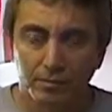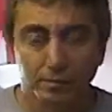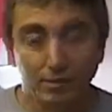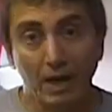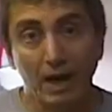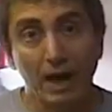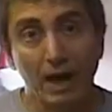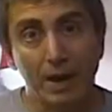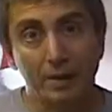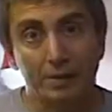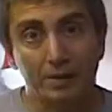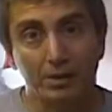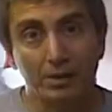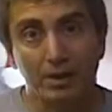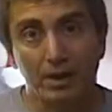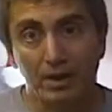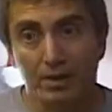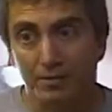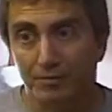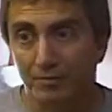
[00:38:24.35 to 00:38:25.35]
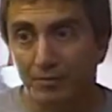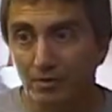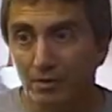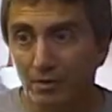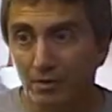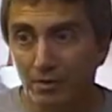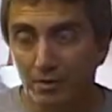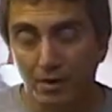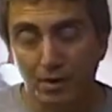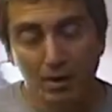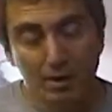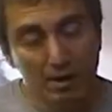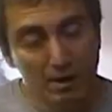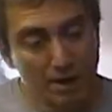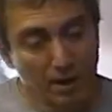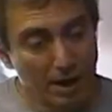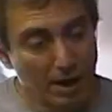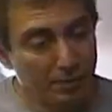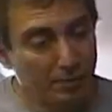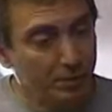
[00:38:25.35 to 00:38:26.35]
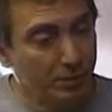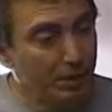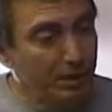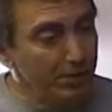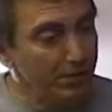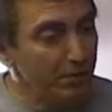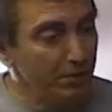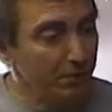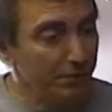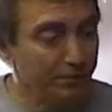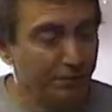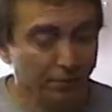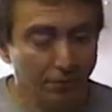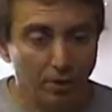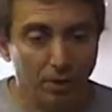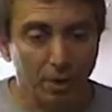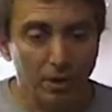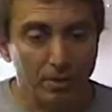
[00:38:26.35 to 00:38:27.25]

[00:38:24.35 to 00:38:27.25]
That I believe. Oh. I believe in the How fraud.